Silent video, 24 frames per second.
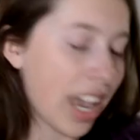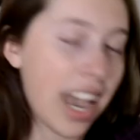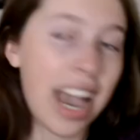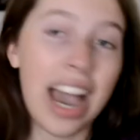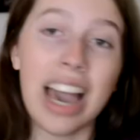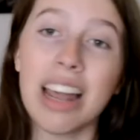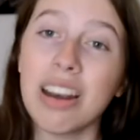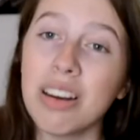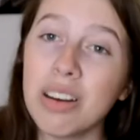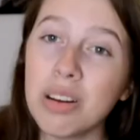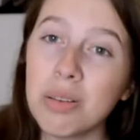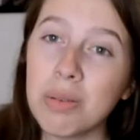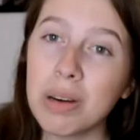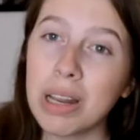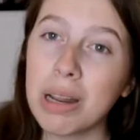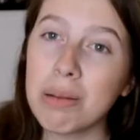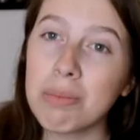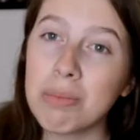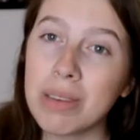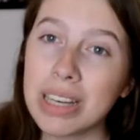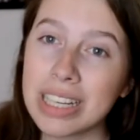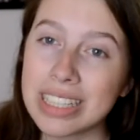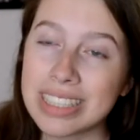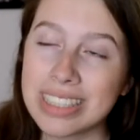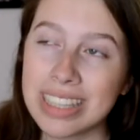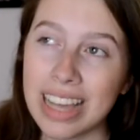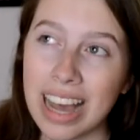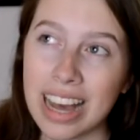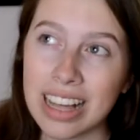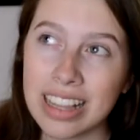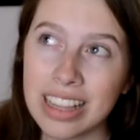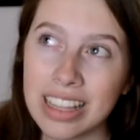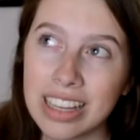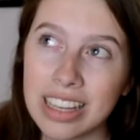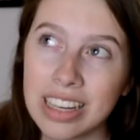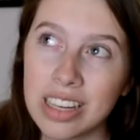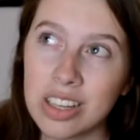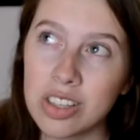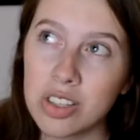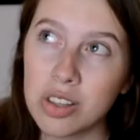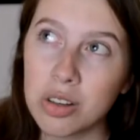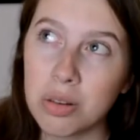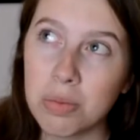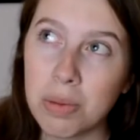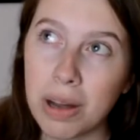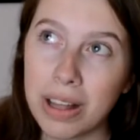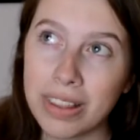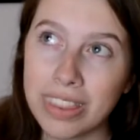I don't know what I'm exactly going to
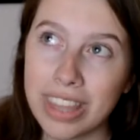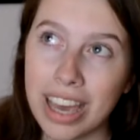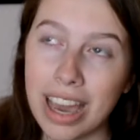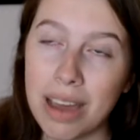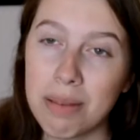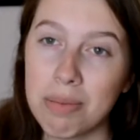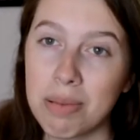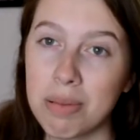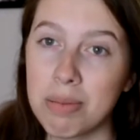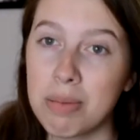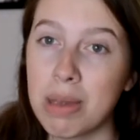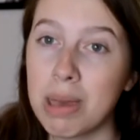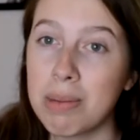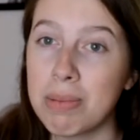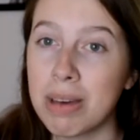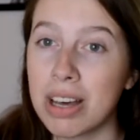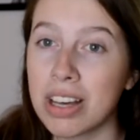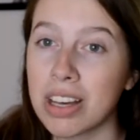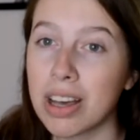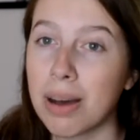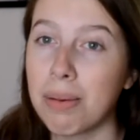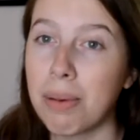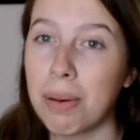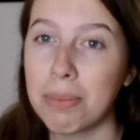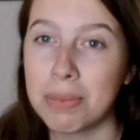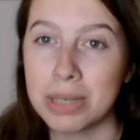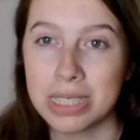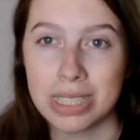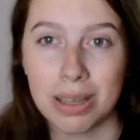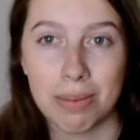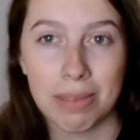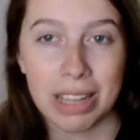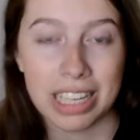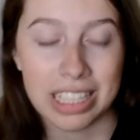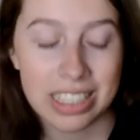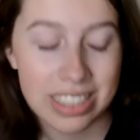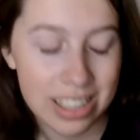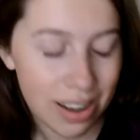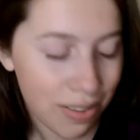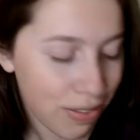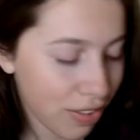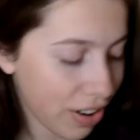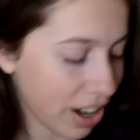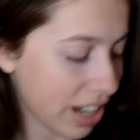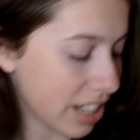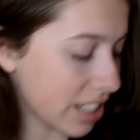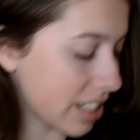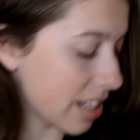do about that, but maybe I'll come up with something
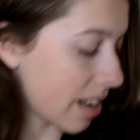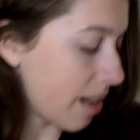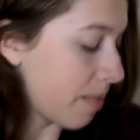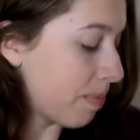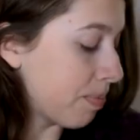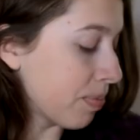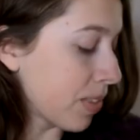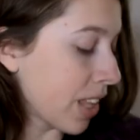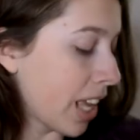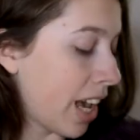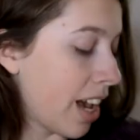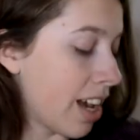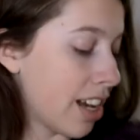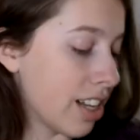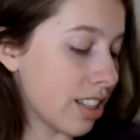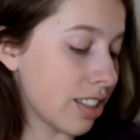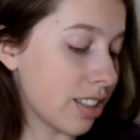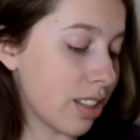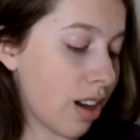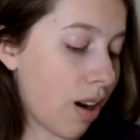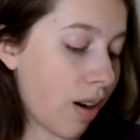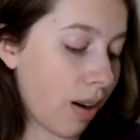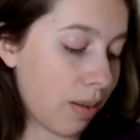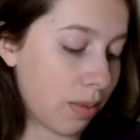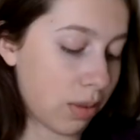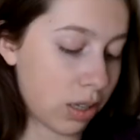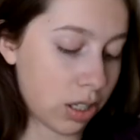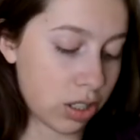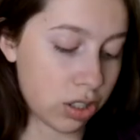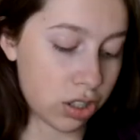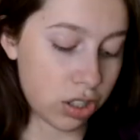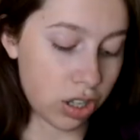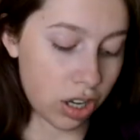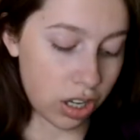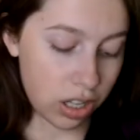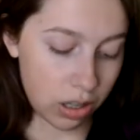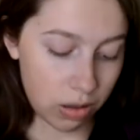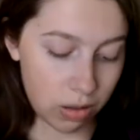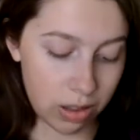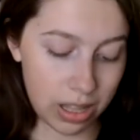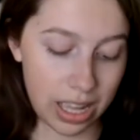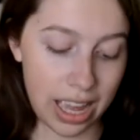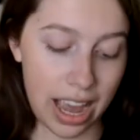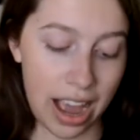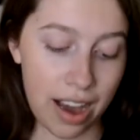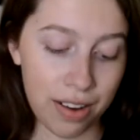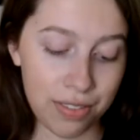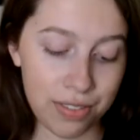different. So I'm going to show you
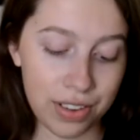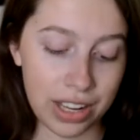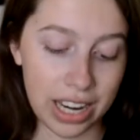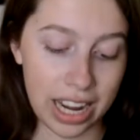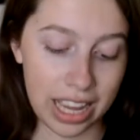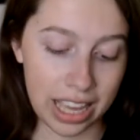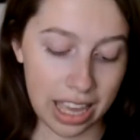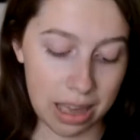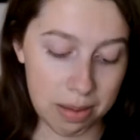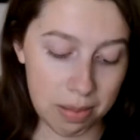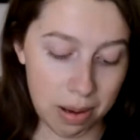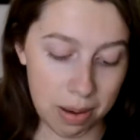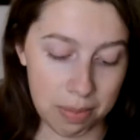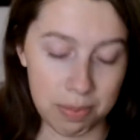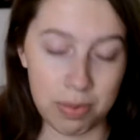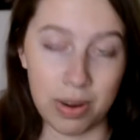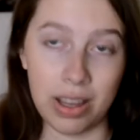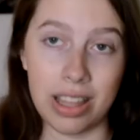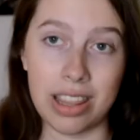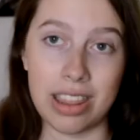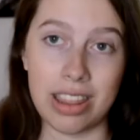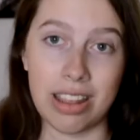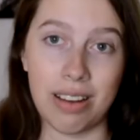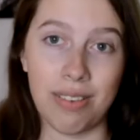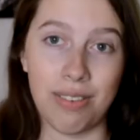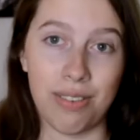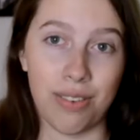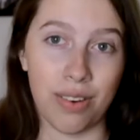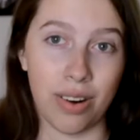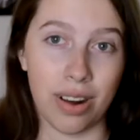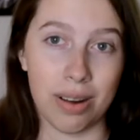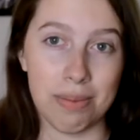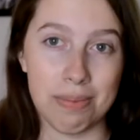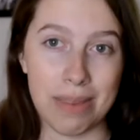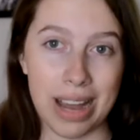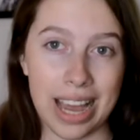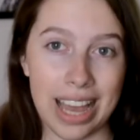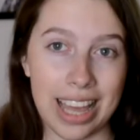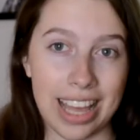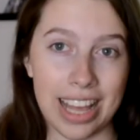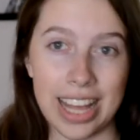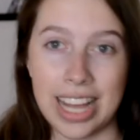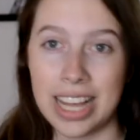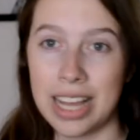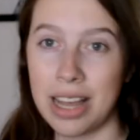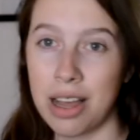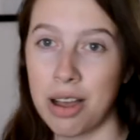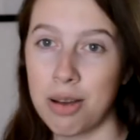the outfit I came up with for my
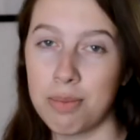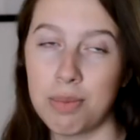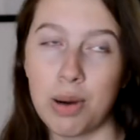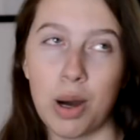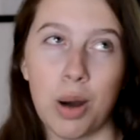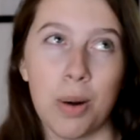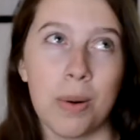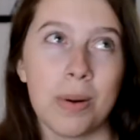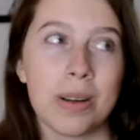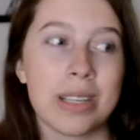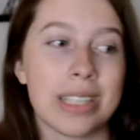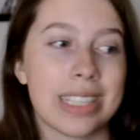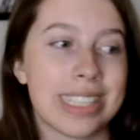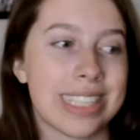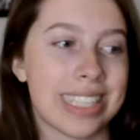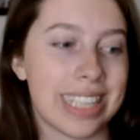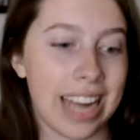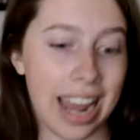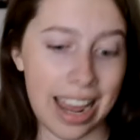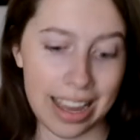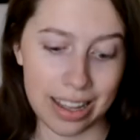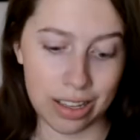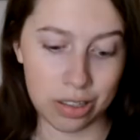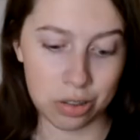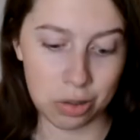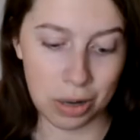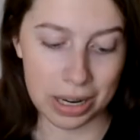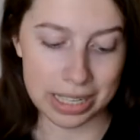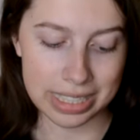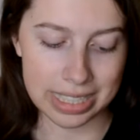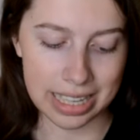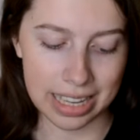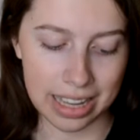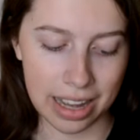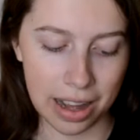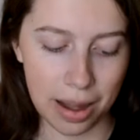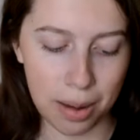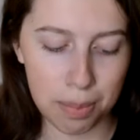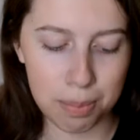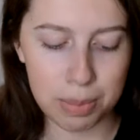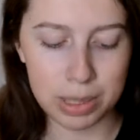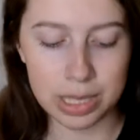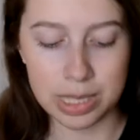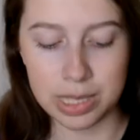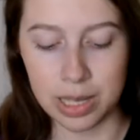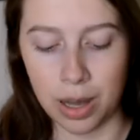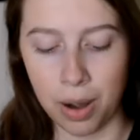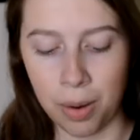Pogue style dressing up.
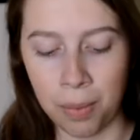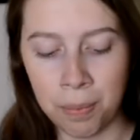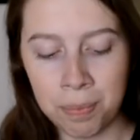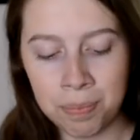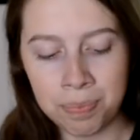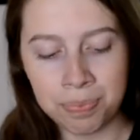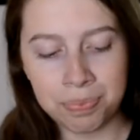So